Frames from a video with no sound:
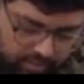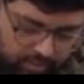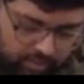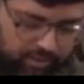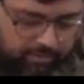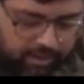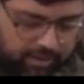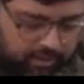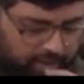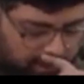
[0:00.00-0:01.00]
Okay,
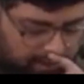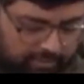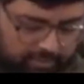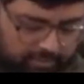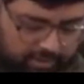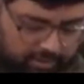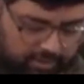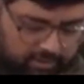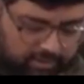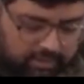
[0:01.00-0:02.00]
I
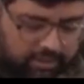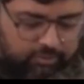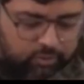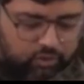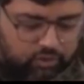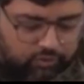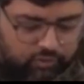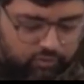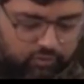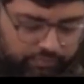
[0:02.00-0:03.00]
remember that most of
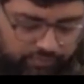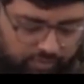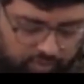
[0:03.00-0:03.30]
you.